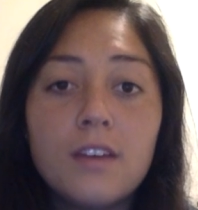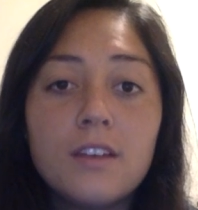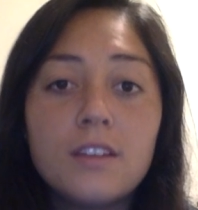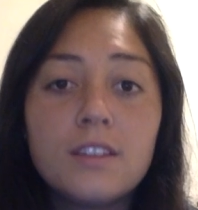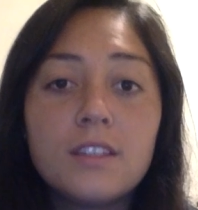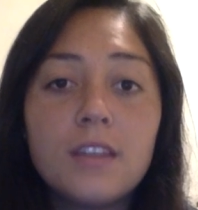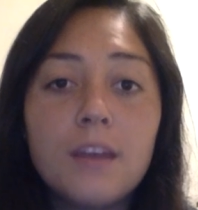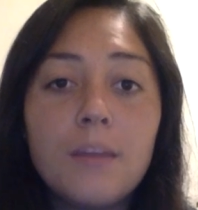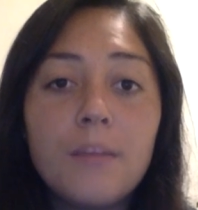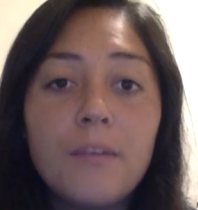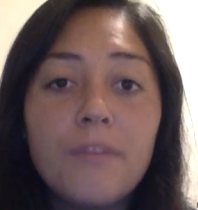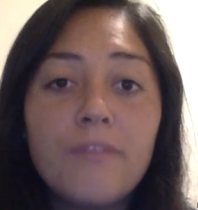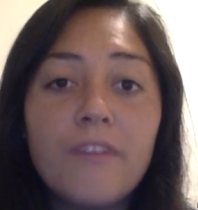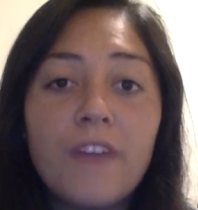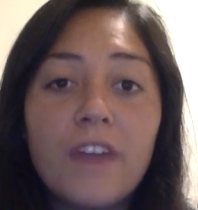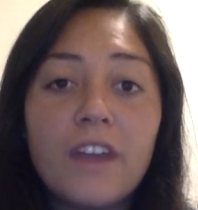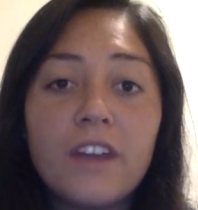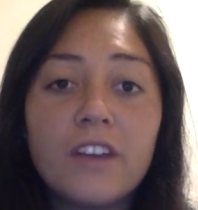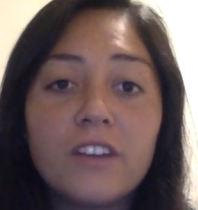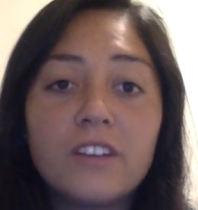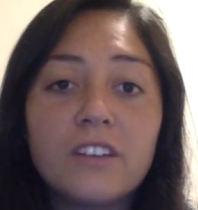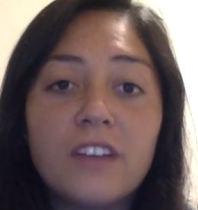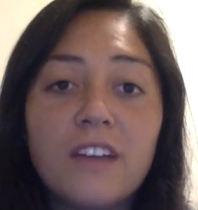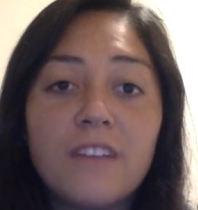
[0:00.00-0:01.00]
Some
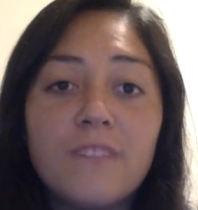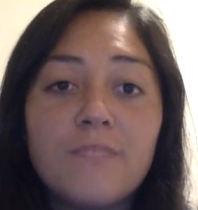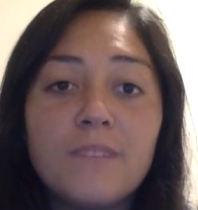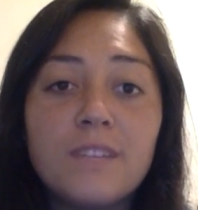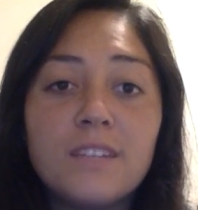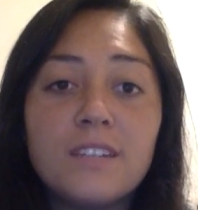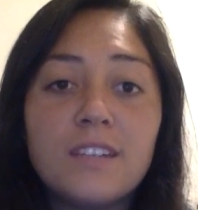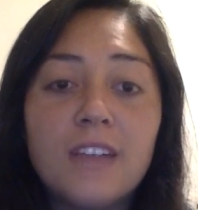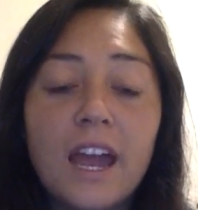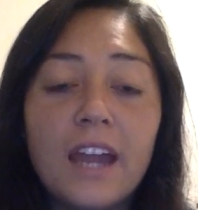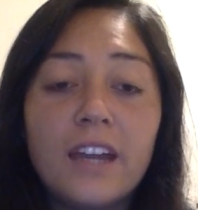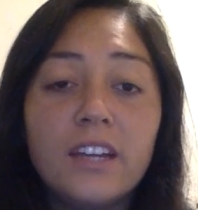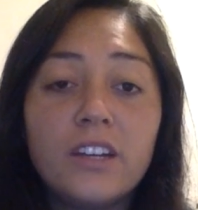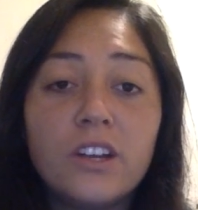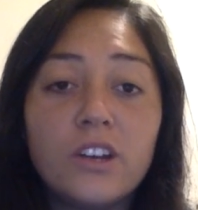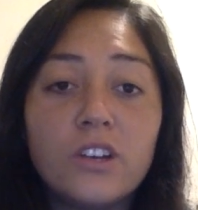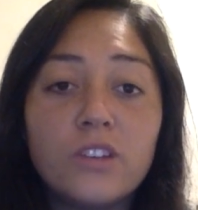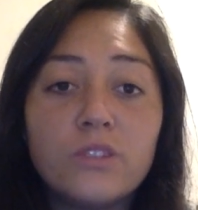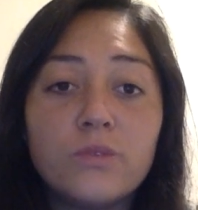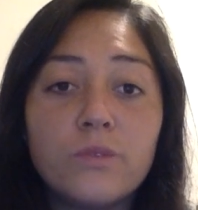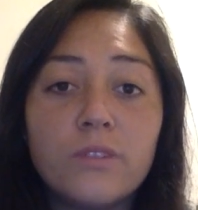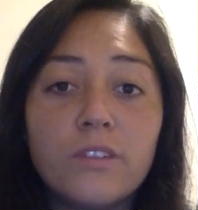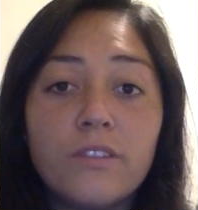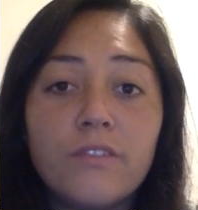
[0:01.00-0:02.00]
offenders have been
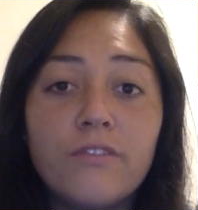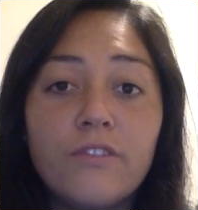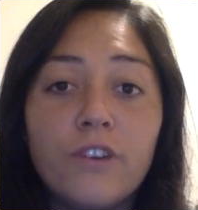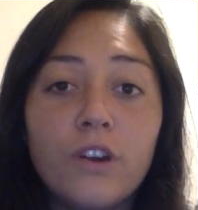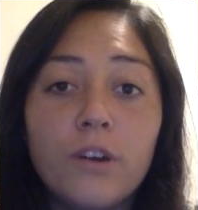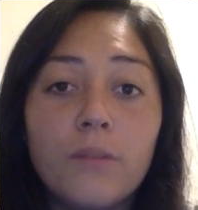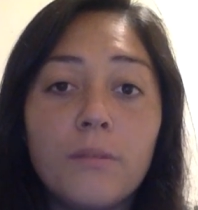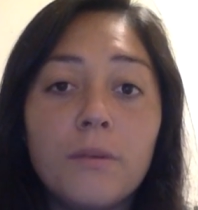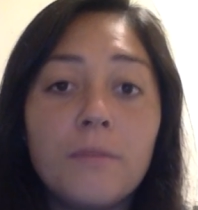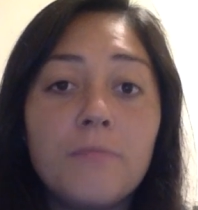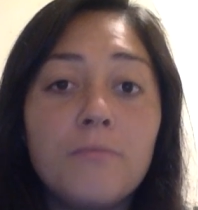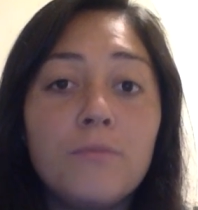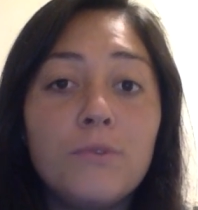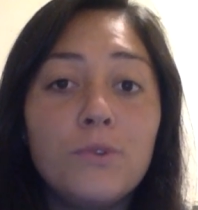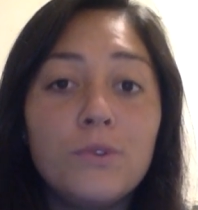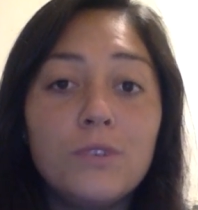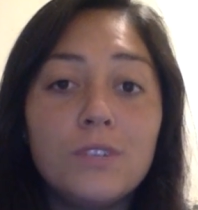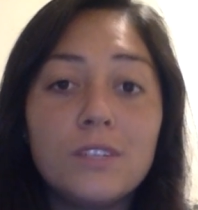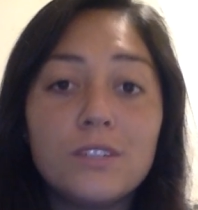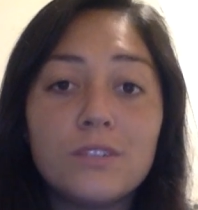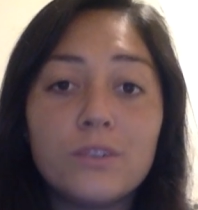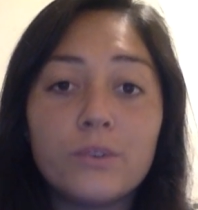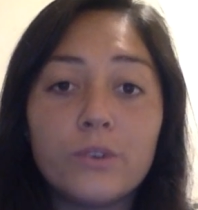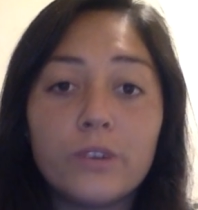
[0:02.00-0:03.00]
diagnosed with a form of mood
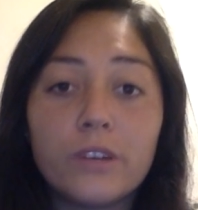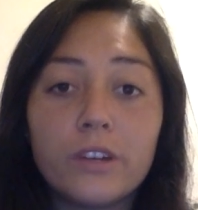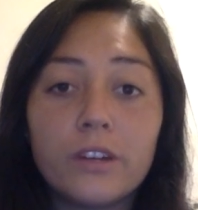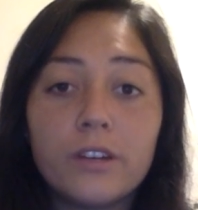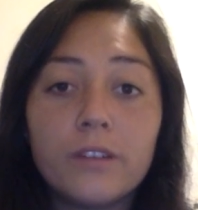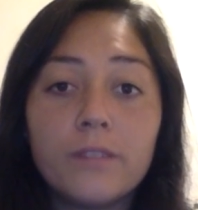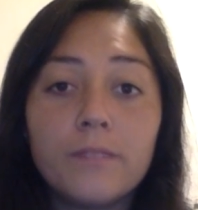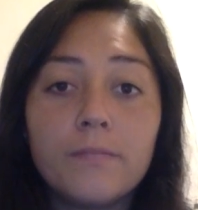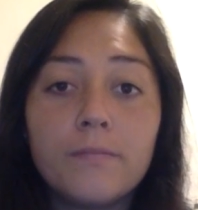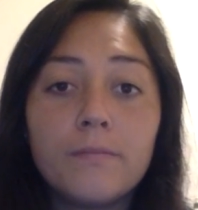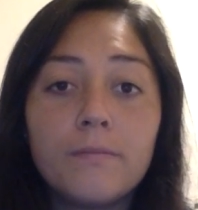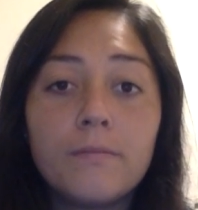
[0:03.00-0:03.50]
disorder.